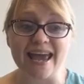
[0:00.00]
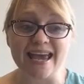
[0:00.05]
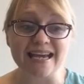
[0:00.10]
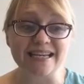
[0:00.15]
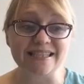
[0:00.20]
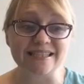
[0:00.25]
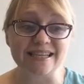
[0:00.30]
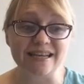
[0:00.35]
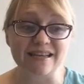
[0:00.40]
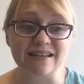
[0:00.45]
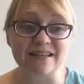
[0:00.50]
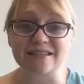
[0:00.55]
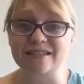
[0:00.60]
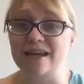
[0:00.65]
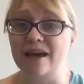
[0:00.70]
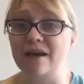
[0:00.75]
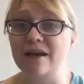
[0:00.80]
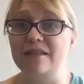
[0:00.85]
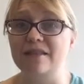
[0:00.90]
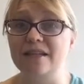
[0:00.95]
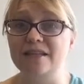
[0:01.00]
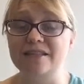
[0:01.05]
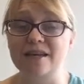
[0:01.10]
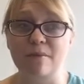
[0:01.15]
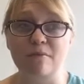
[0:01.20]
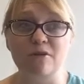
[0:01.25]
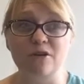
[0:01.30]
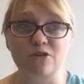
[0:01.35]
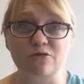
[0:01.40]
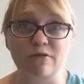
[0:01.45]
Is it the
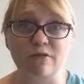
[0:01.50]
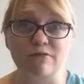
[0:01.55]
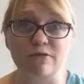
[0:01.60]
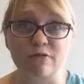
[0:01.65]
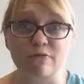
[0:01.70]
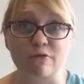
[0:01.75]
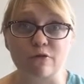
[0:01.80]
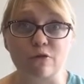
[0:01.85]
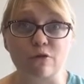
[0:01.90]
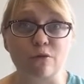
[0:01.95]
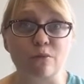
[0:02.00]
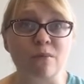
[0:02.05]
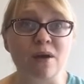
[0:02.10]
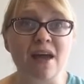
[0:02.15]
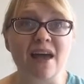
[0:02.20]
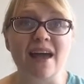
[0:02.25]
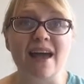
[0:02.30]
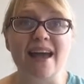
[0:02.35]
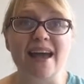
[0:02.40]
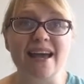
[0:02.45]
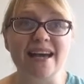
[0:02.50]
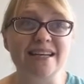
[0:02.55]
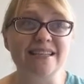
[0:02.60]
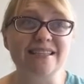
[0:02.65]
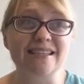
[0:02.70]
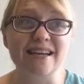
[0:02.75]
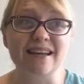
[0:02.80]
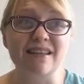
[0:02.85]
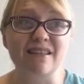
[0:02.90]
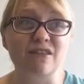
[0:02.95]
temperature of the room?
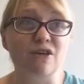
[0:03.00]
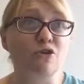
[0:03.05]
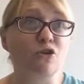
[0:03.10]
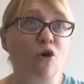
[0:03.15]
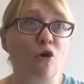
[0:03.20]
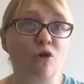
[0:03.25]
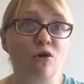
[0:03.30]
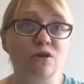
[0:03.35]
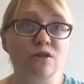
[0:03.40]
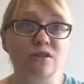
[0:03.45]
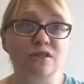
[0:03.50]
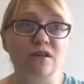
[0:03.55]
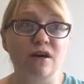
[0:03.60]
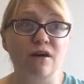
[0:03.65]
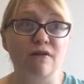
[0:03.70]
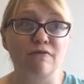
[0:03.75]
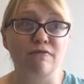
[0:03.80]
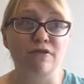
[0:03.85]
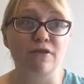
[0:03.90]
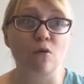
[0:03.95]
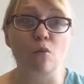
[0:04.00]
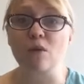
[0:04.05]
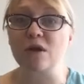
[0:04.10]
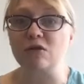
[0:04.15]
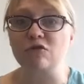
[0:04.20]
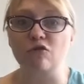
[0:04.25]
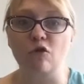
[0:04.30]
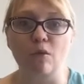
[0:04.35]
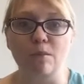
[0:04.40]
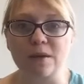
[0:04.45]
Is it the noise of the
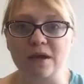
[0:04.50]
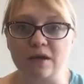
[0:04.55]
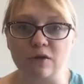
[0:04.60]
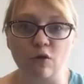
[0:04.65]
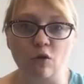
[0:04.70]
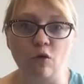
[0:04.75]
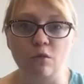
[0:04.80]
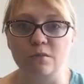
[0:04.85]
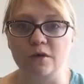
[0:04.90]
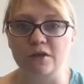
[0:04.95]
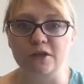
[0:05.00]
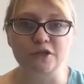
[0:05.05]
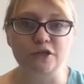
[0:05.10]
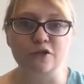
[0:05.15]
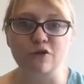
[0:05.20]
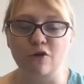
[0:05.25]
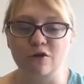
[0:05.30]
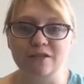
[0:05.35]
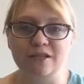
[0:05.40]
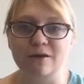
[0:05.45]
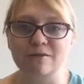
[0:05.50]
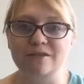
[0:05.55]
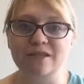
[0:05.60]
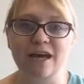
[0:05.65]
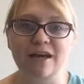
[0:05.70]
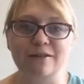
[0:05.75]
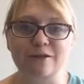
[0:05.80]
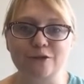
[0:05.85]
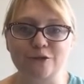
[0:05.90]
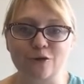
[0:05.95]
window being open and there's a noise
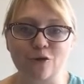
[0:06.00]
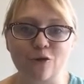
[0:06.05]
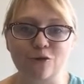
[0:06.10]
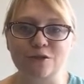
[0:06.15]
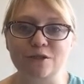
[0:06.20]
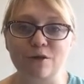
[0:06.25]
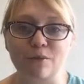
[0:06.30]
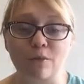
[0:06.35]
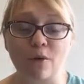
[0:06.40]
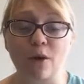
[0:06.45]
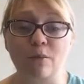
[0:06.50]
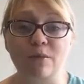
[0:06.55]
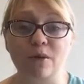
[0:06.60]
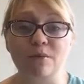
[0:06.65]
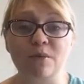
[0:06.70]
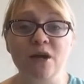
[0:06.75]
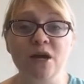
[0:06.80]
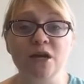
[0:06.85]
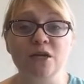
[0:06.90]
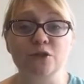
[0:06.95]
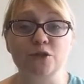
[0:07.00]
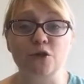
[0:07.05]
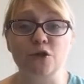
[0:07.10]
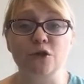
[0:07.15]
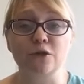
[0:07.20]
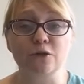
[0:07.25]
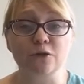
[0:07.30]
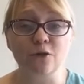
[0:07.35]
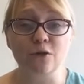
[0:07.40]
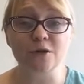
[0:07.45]
outside that's causing a problem? So
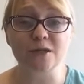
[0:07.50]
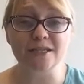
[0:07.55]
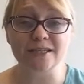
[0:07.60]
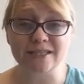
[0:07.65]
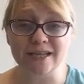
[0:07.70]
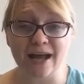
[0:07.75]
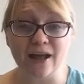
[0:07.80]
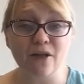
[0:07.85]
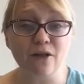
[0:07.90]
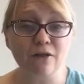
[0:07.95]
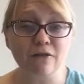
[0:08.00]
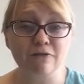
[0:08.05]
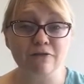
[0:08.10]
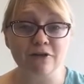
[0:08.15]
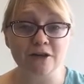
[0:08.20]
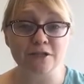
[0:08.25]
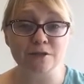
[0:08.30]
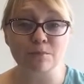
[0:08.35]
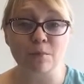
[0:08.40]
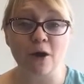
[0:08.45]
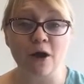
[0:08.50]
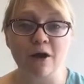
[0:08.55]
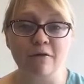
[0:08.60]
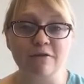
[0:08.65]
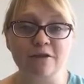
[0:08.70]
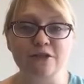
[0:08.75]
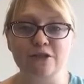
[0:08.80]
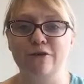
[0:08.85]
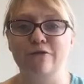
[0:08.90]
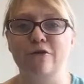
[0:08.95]
you'll know yourself as
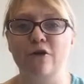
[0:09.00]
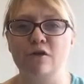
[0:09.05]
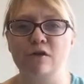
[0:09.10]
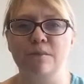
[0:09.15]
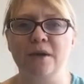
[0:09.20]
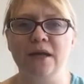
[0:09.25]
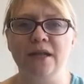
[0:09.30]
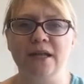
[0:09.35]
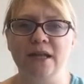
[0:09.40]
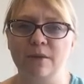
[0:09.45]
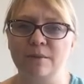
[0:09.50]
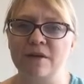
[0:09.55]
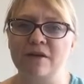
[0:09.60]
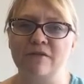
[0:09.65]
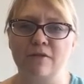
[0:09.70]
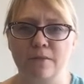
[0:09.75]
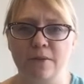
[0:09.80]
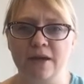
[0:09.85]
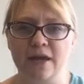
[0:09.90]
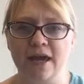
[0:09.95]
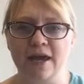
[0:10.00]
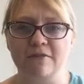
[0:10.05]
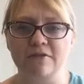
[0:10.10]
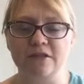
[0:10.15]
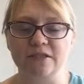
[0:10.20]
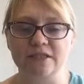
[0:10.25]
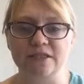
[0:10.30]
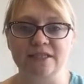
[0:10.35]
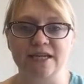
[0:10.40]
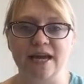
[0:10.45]
parents, you've got to be a little bit of a
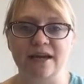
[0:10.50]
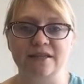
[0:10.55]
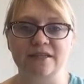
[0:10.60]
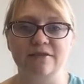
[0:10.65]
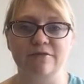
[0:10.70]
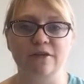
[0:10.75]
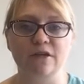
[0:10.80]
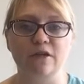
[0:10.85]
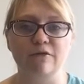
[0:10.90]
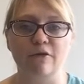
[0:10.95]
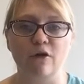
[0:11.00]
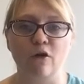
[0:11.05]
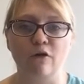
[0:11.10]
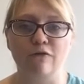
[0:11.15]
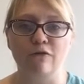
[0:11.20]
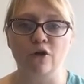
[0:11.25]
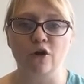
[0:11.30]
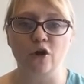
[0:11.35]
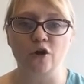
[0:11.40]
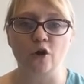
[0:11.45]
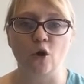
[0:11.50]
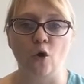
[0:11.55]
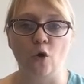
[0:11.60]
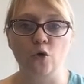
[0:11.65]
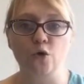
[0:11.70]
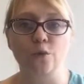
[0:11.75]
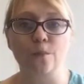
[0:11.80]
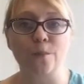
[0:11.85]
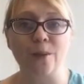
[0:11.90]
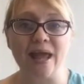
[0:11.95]
behaviour detective, and you've often got
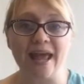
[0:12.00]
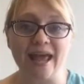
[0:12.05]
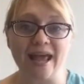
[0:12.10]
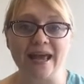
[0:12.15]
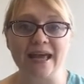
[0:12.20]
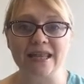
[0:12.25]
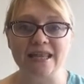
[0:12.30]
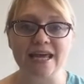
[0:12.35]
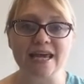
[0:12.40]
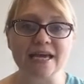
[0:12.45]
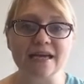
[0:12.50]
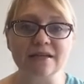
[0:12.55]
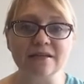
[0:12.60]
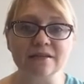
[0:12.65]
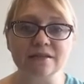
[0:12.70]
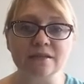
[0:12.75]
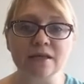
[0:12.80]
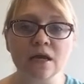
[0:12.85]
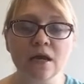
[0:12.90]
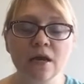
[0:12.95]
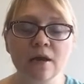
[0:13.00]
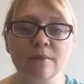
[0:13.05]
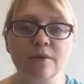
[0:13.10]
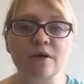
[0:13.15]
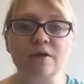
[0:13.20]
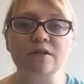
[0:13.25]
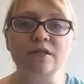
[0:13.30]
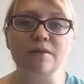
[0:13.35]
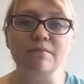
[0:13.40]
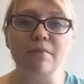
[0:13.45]
to unpick things,
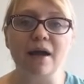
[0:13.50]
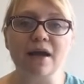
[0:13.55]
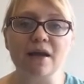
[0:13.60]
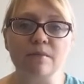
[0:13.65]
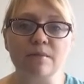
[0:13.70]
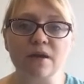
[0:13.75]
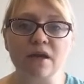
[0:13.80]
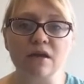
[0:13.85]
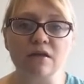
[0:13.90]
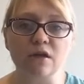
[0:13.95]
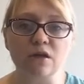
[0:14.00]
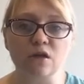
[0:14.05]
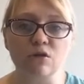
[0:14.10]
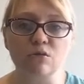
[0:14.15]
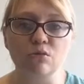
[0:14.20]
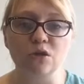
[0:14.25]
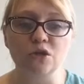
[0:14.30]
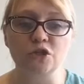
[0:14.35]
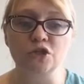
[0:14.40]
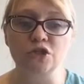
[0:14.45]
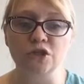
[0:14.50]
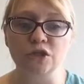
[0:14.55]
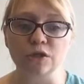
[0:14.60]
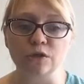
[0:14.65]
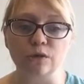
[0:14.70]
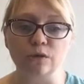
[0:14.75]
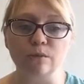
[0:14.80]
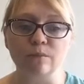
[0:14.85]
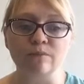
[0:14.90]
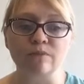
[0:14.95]
because it might be that you
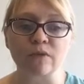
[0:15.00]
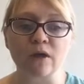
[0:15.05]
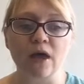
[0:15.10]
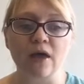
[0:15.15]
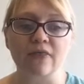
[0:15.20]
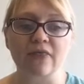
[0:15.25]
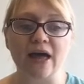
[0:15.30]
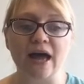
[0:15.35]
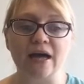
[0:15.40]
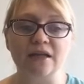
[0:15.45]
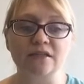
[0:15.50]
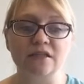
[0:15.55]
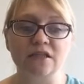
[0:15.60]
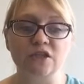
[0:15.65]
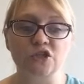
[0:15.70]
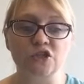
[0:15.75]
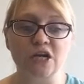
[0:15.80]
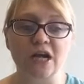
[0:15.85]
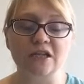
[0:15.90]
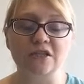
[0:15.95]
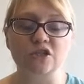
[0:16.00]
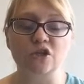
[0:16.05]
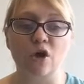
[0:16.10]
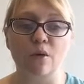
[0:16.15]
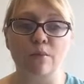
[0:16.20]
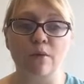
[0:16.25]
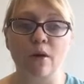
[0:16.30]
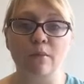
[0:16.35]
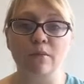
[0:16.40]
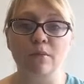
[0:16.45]
assume that your child's
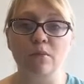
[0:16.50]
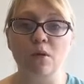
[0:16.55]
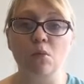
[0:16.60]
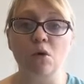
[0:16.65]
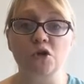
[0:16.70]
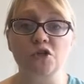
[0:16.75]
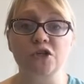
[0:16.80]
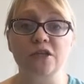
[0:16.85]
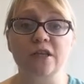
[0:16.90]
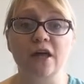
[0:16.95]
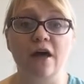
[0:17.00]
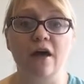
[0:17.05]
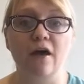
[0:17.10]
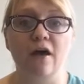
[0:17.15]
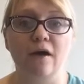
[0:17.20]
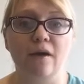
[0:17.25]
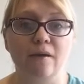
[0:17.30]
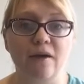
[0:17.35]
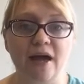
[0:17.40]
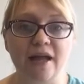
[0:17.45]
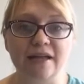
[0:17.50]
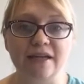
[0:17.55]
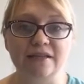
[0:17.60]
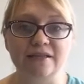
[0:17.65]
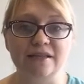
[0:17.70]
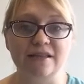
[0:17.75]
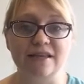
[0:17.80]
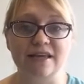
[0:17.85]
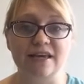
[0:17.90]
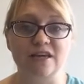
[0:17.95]
got a problem with washing the hair, and
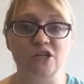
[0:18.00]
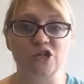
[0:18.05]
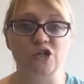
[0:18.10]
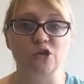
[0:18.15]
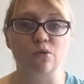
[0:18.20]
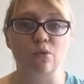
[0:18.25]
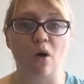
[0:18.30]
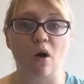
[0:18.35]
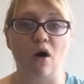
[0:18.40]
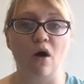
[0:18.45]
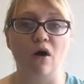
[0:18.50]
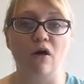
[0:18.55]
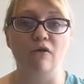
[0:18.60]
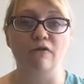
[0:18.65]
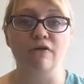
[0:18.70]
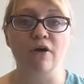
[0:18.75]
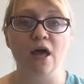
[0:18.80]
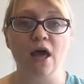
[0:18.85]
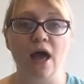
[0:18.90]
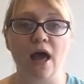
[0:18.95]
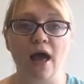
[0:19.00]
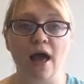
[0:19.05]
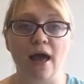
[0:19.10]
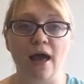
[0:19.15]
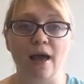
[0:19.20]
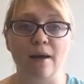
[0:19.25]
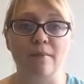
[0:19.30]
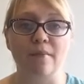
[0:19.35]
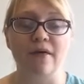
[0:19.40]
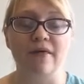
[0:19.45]
it's the issue of
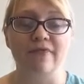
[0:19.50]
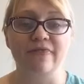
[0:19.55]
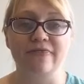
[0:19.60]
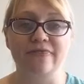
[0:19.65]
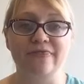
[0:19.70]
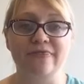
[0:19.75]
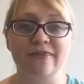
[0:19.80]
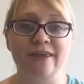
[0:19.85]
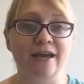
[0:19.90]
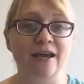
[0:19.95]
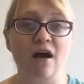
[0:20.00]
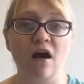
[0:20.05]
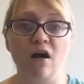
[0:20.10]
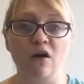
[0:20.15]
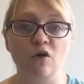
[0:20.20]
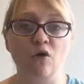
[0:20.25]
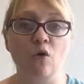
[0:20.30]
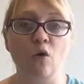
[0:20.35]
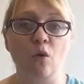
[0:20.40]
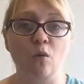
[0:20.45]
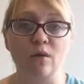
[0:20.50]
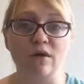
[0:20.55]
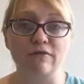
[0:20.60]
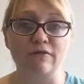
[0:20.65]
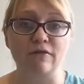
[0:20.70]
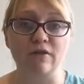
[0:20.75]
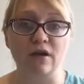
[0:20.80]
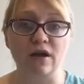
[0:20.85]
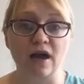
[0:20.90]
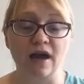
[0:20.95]
they can't cope
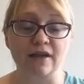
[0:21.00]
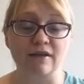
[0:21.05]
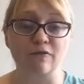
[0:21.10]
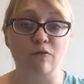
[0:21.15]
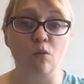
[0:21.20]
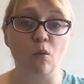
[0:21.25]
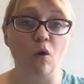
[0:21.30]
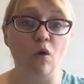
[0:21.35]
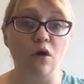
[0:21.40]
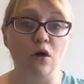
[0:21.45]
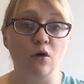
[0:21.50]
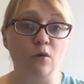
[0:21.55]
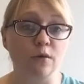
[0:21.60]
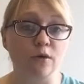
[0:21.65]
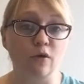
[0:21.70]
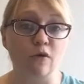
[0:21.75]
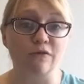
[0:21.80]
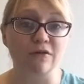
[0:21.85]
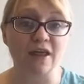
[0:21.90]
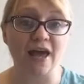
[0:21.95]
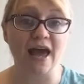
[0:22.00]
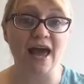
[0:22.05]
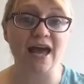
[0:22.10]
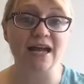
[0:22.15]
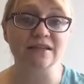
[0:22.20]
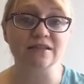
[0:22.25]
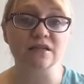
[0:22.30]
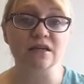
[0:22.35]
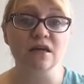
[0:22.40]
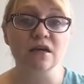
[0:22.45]
with kind of water going over the
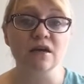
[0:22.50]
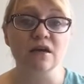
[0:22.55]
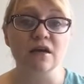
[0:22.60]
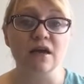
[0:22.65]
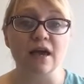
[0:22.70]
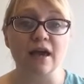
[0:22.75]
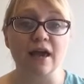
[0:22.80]
head.